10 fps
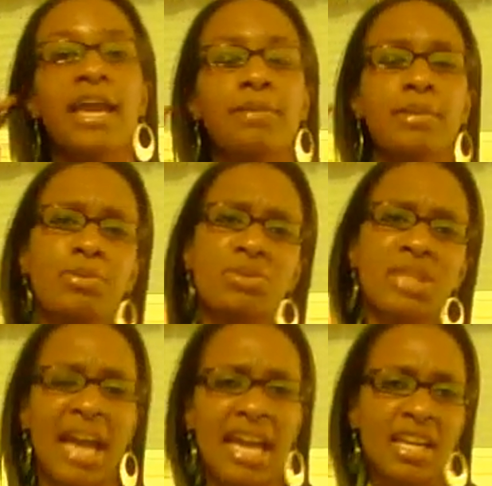And Mimi
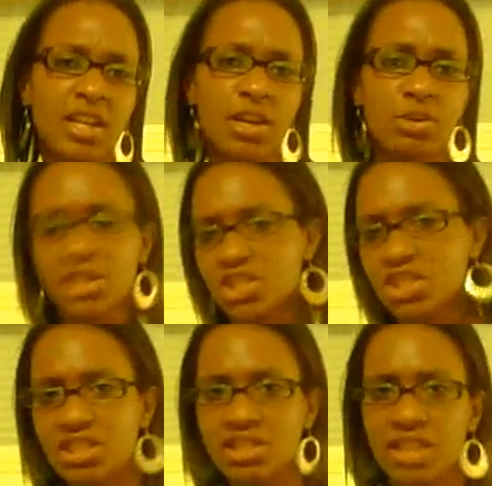was like, I didn't know that
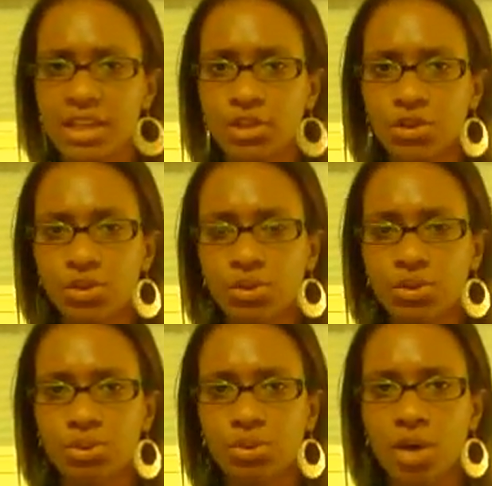she disliked
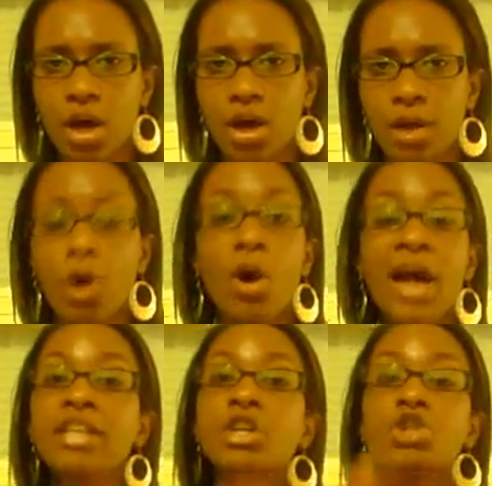you.
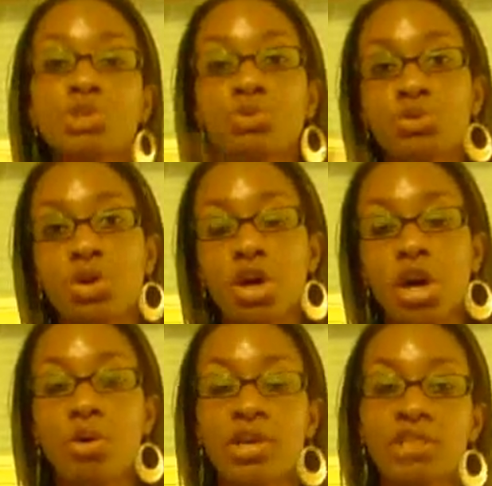I know she was gonna
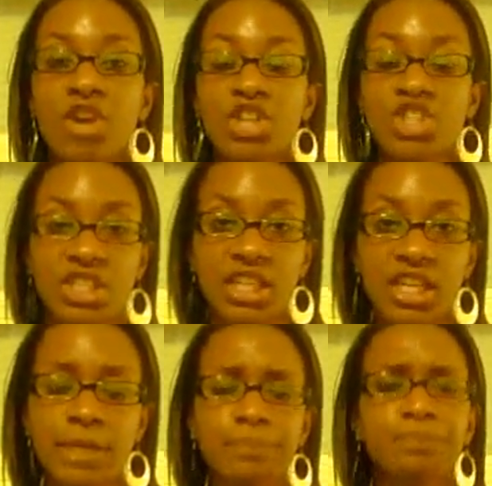go as far as she
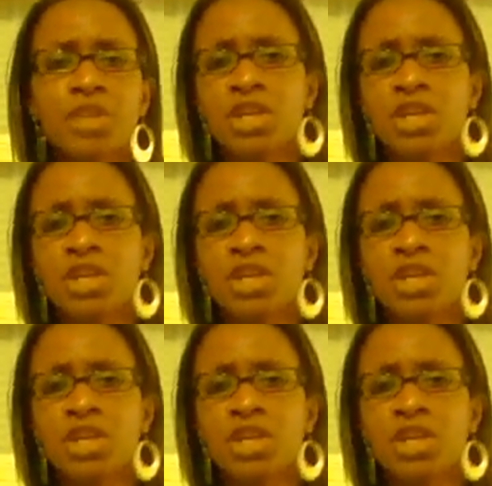did.